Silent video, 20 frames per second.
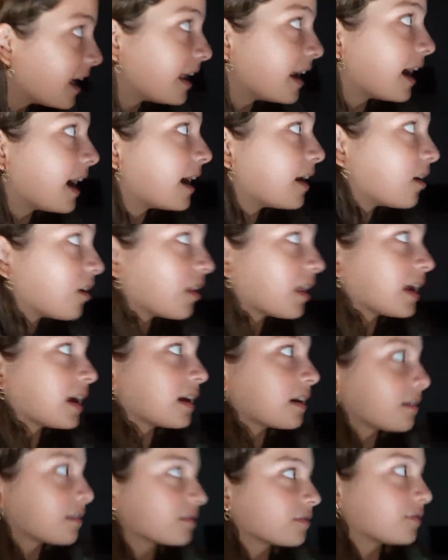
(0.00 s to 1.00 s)
And I don't like
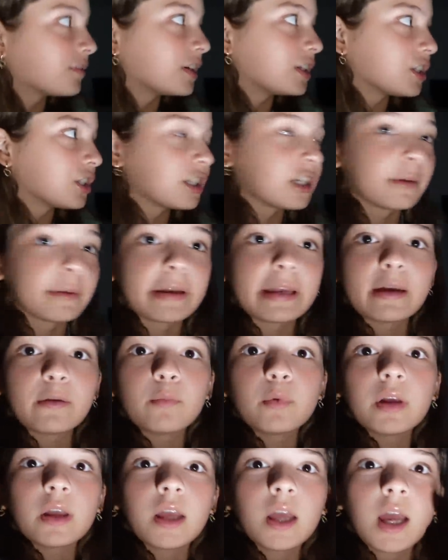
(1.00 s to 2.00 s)
fish near me. And
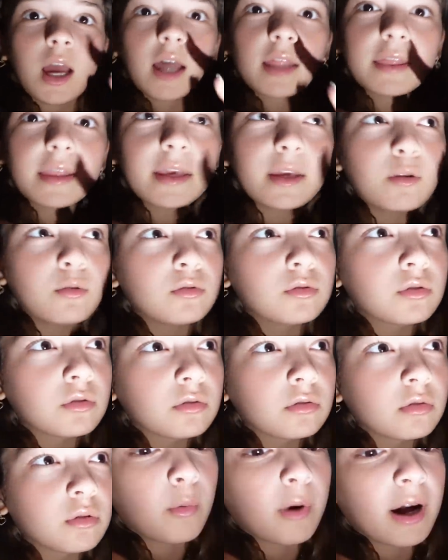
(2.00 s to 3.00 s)
we think it
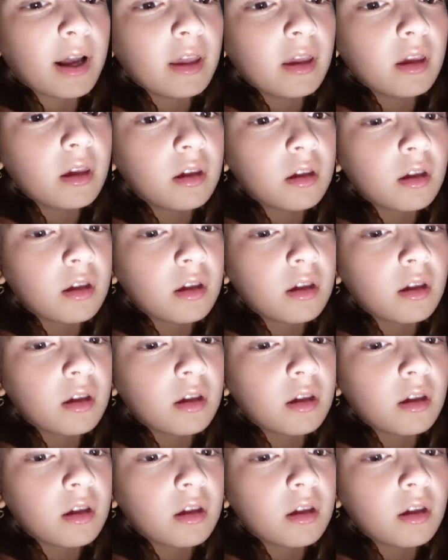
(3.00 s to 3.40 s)
was Hawaii?